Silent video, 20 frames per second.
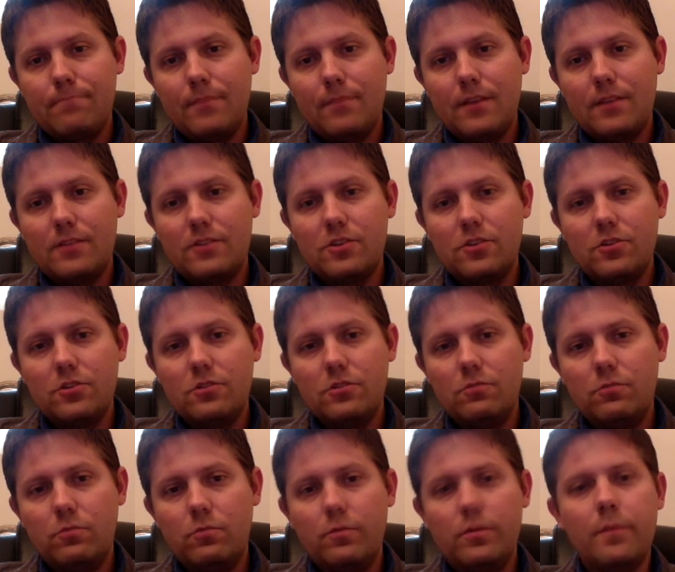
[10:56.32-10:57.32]
And so
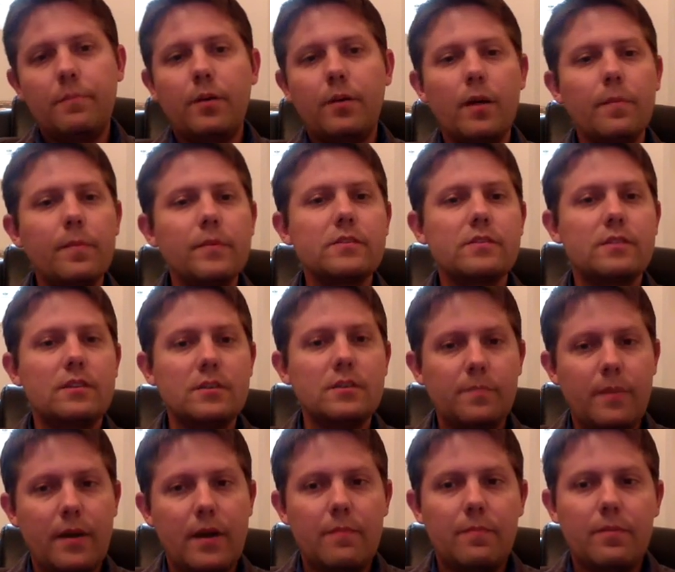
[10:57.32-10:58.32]
the purpose of
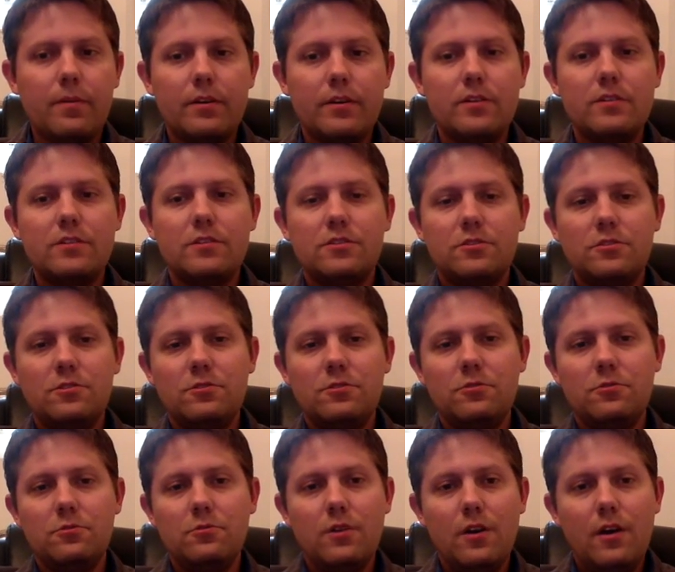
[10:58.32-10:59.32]
this paper is
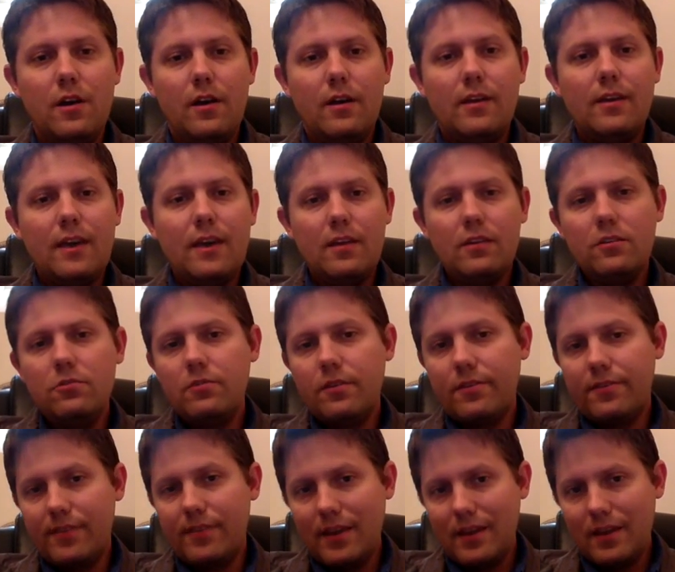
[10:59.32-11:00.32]
to get you to
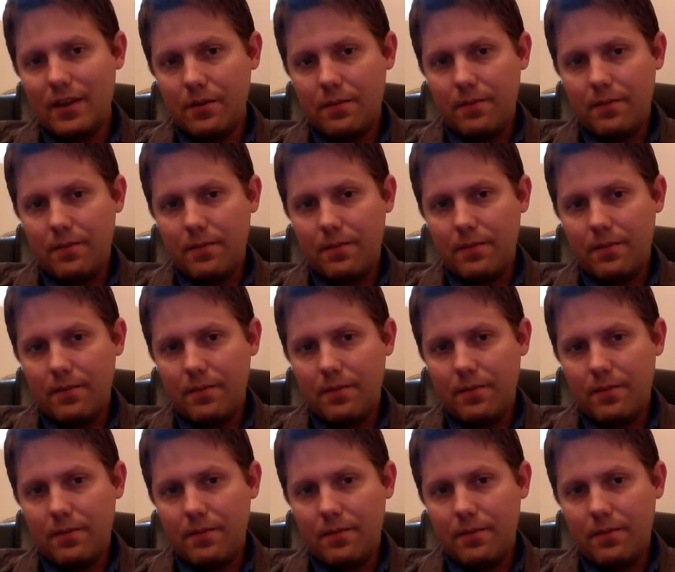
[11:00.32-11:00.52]
think